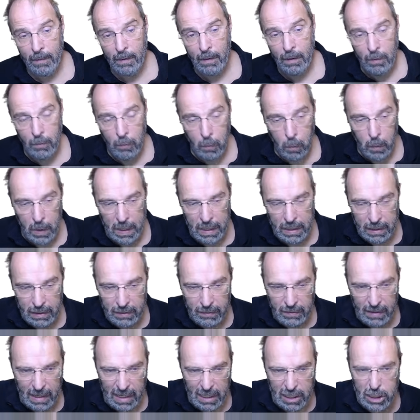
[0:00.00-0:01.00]
We
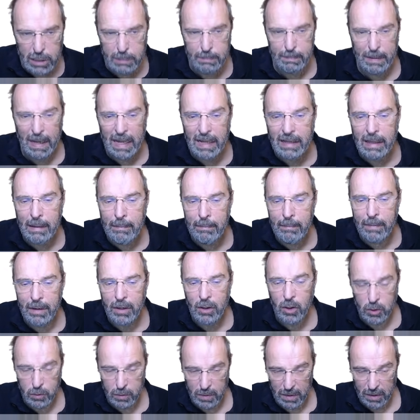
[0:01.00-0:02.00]
didn't expect them
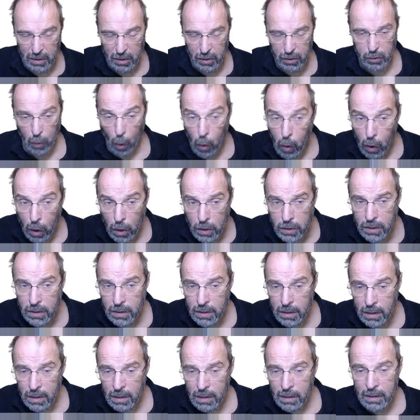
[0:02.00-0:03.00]
because we thought
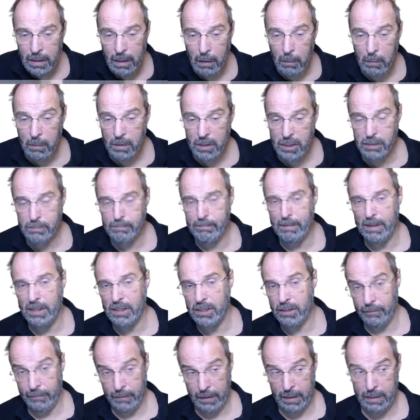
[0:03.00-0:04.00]
that we
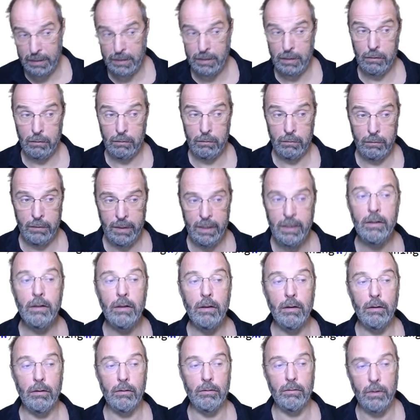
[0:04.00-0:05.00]
specified
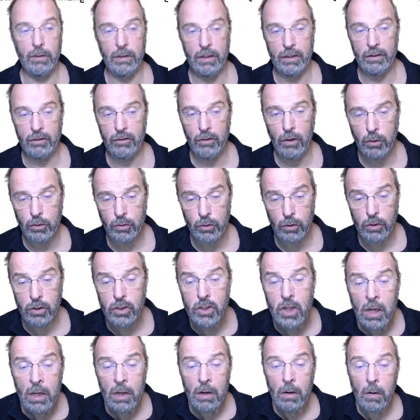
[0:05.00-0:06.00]
real running totals.
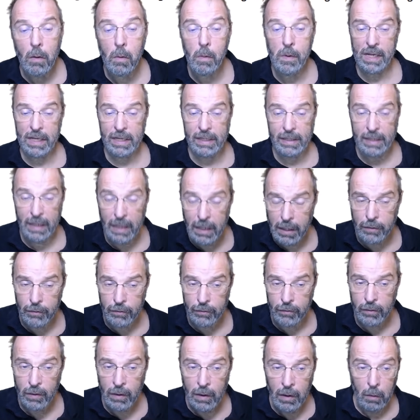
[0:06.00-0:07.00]
We
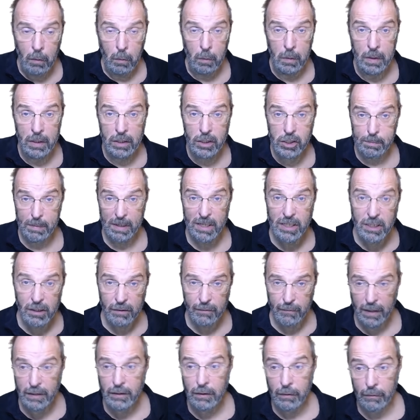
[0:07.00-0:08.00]
didn't. We
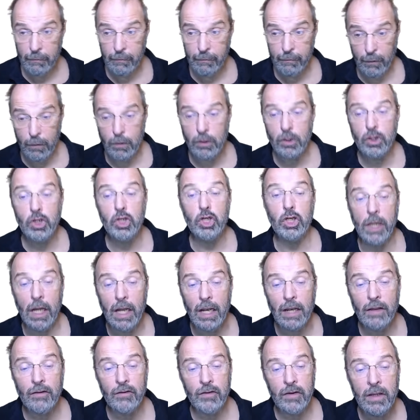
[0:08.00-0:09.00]
specified a
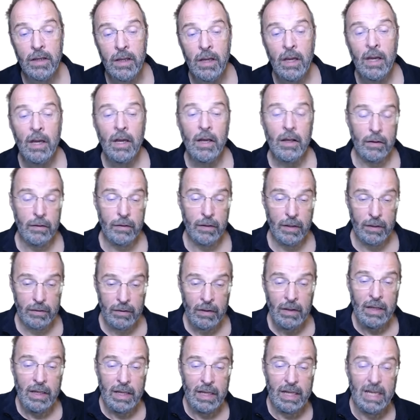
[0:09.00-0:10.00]
functionality that
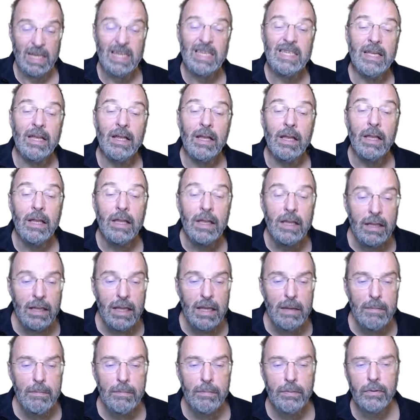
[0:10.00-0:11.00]
is
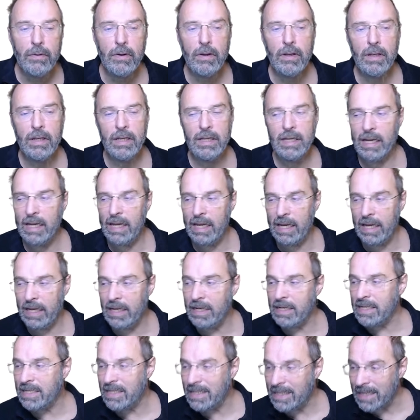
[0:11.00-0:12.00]
deliberately
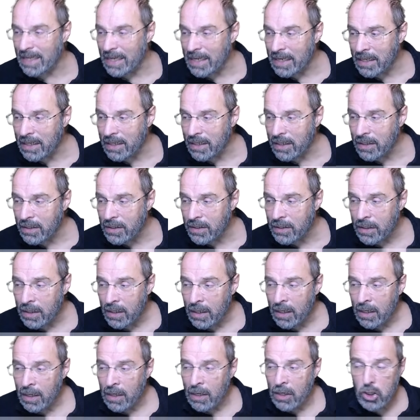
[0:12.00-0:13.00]
intended
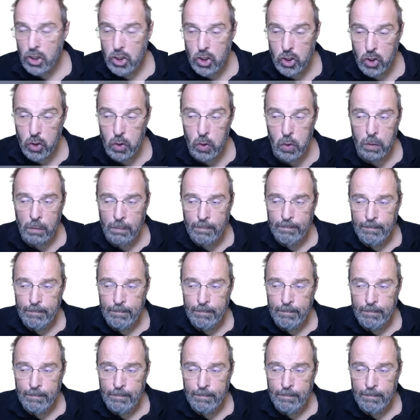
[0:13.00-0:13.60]
to